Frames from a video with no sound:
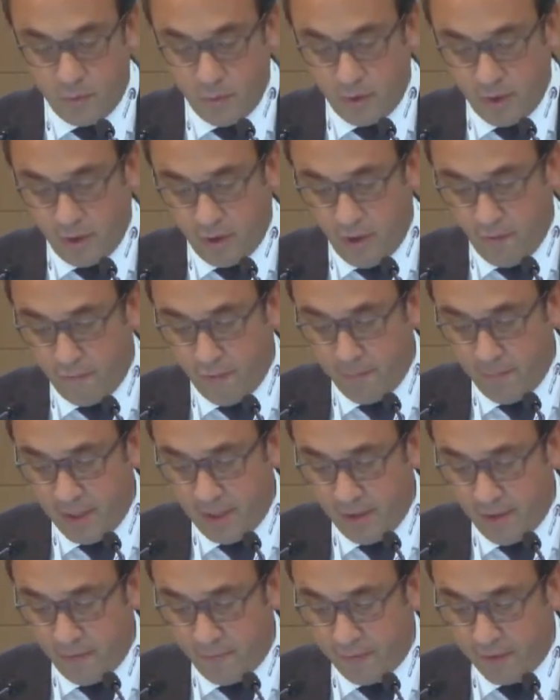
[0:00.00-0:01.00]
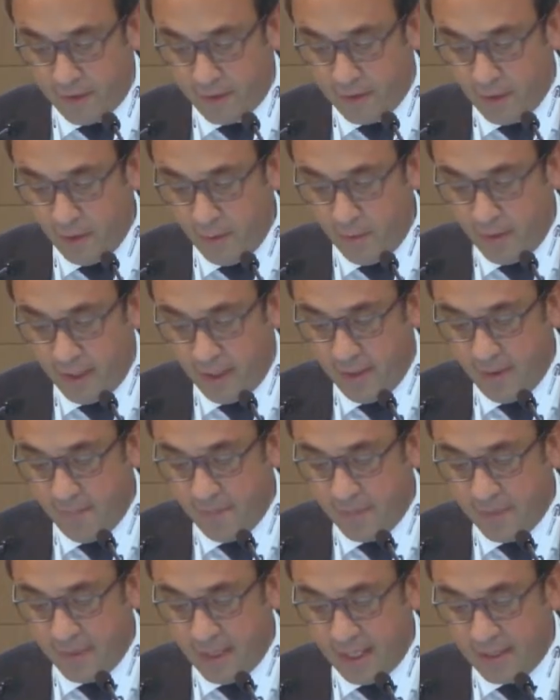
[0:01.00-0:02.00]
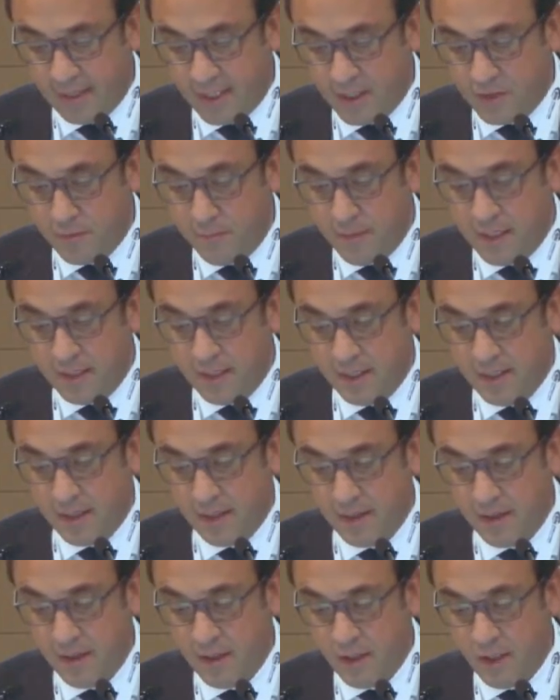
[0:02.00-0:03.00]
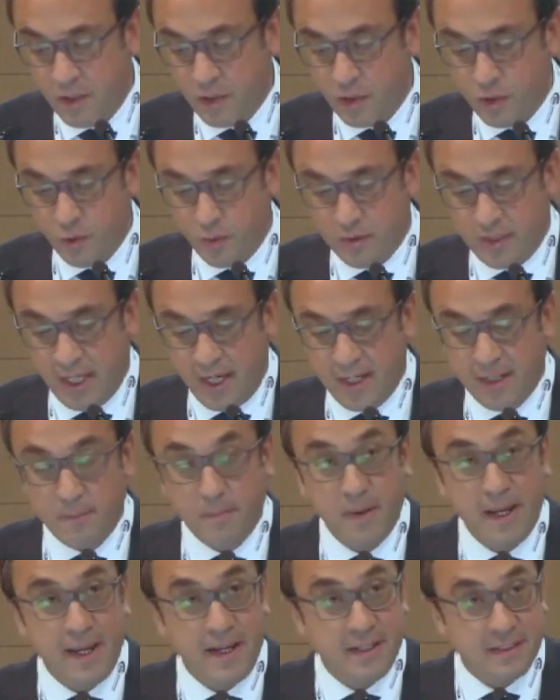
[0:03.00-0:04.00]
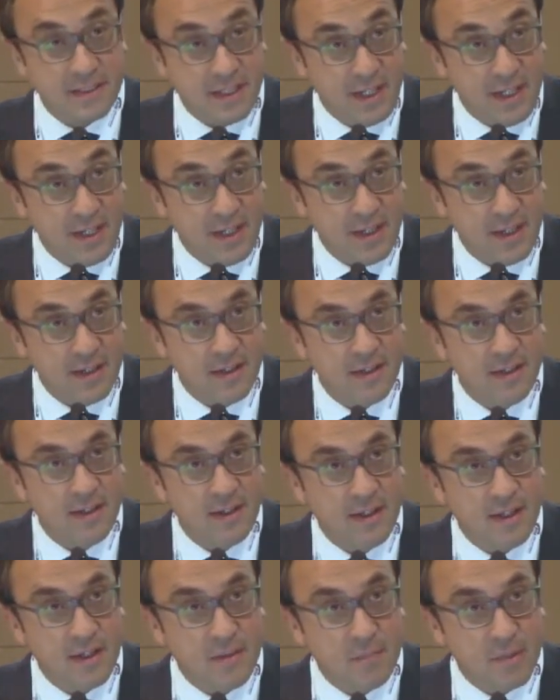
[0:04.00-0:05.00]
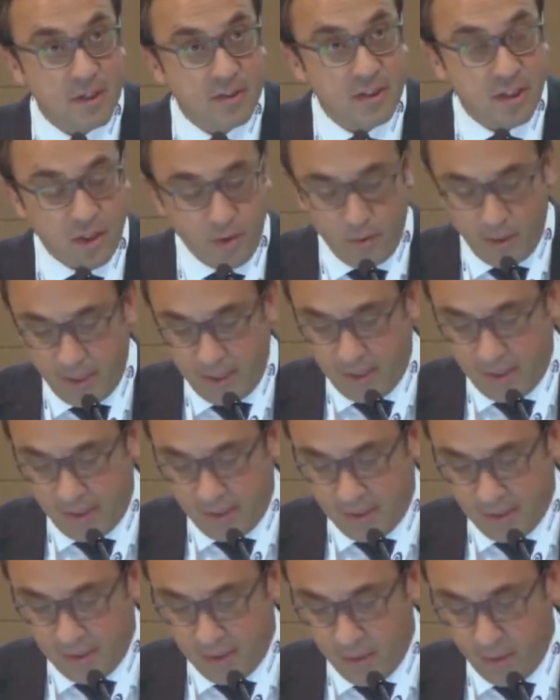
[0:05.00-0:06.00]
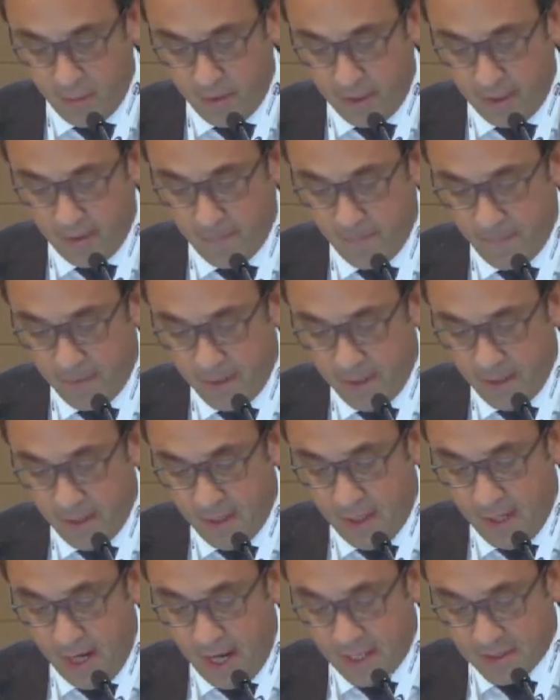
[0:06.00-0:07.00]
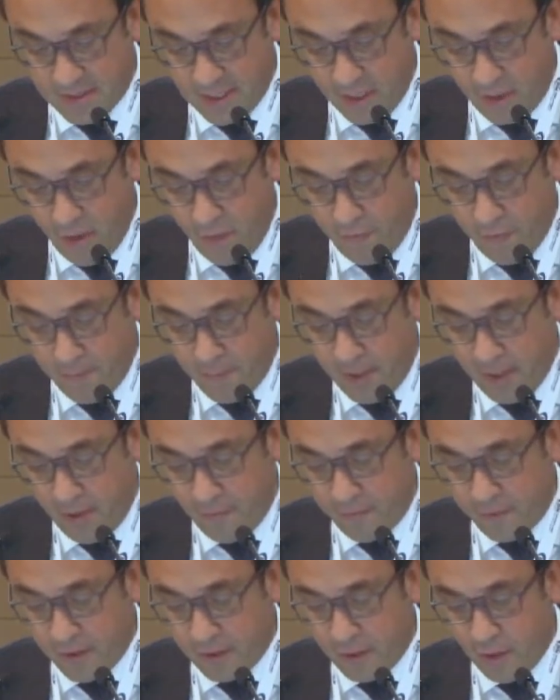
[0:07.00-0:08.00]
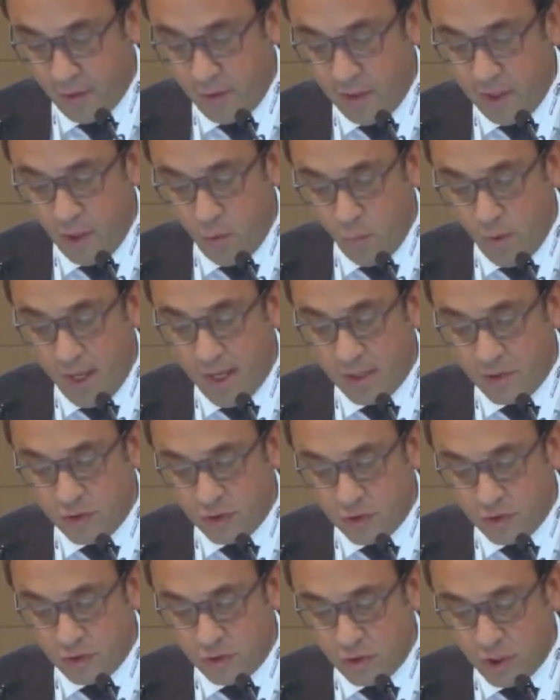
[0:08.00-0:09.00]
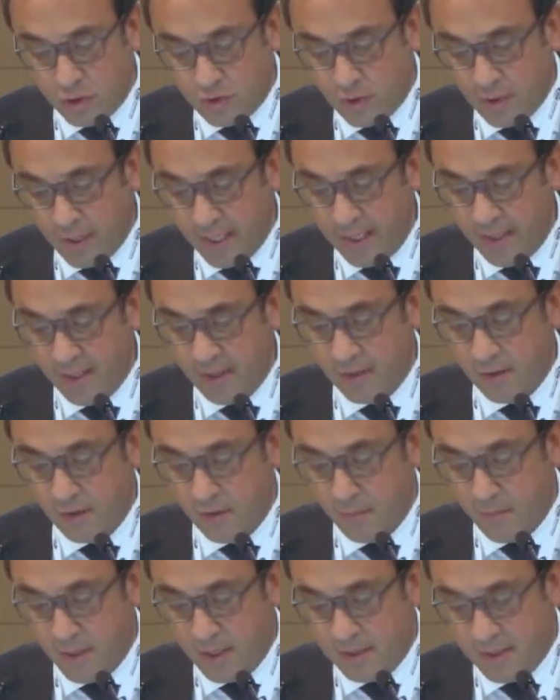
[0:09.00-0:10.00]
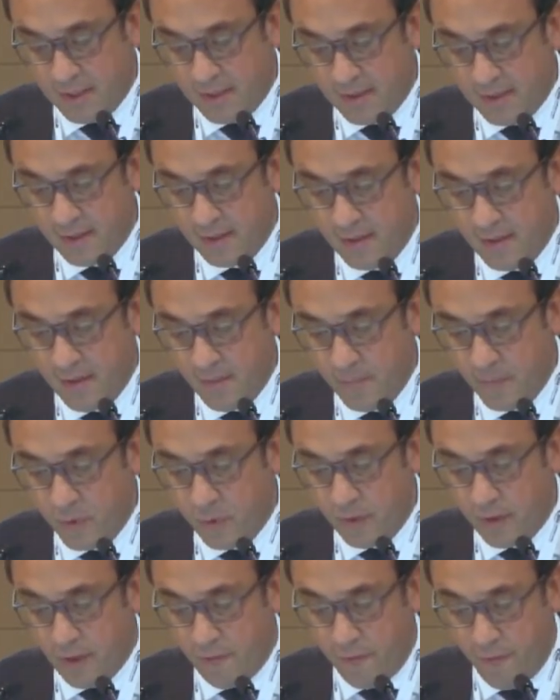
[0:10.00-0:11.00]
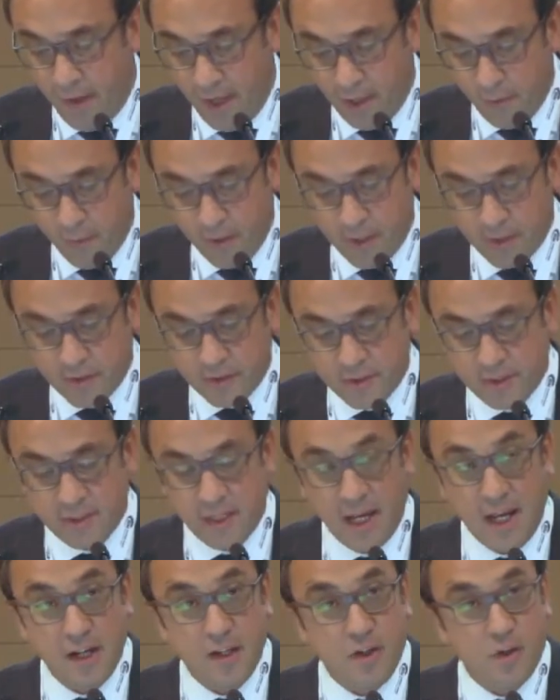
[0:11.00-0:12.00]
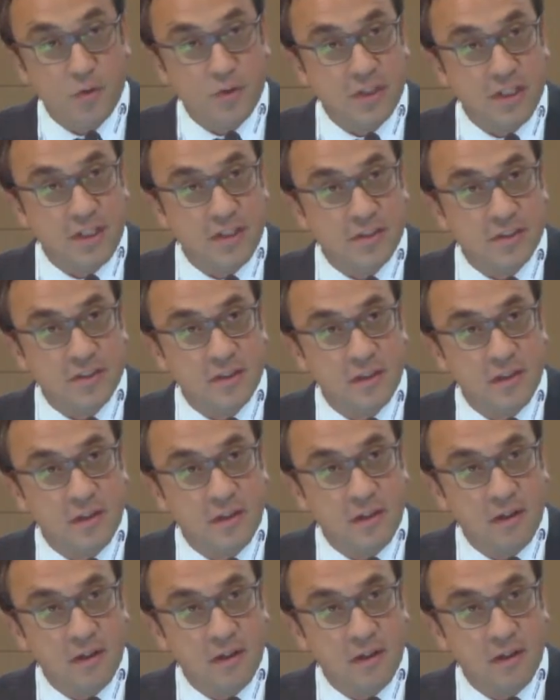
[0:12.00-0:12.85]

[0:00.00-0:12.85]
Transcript: to the government of Catalonia that this meeting should take place here in Barcelona, in Catalonia, as the government of Catalonia were totally committed to the values and uses